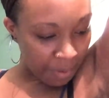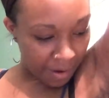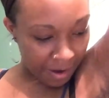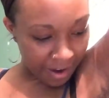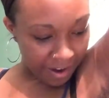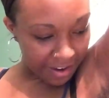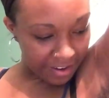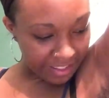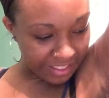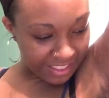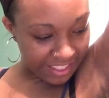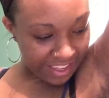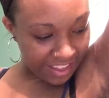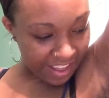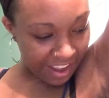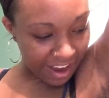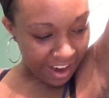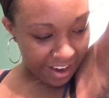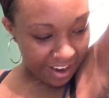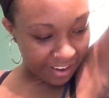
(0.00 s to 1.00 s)
part into the
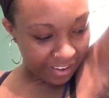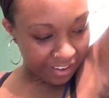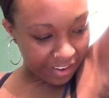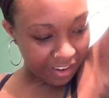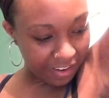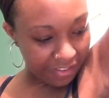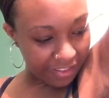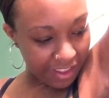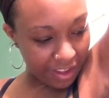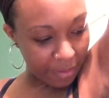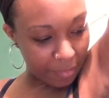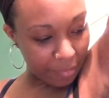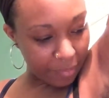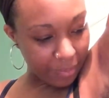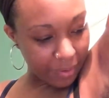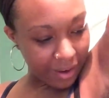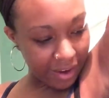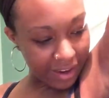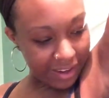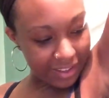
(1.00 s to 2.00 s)
hair growth and
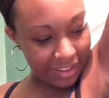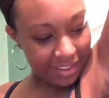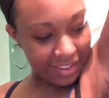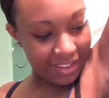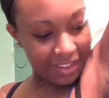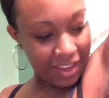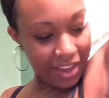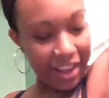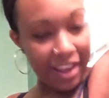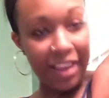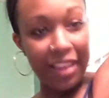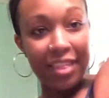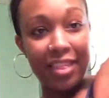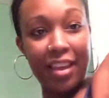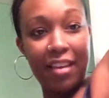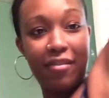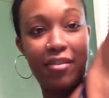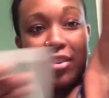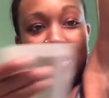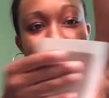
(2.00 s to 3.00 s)
press
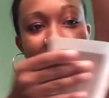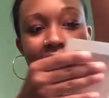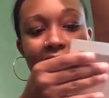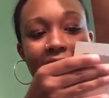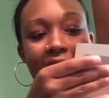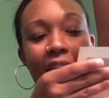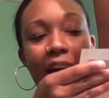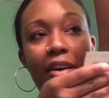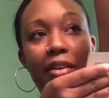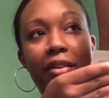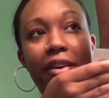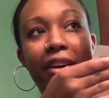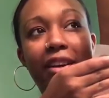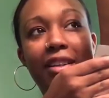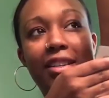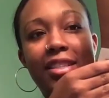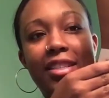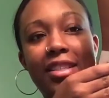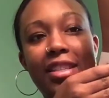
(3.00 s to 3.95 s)
level downward.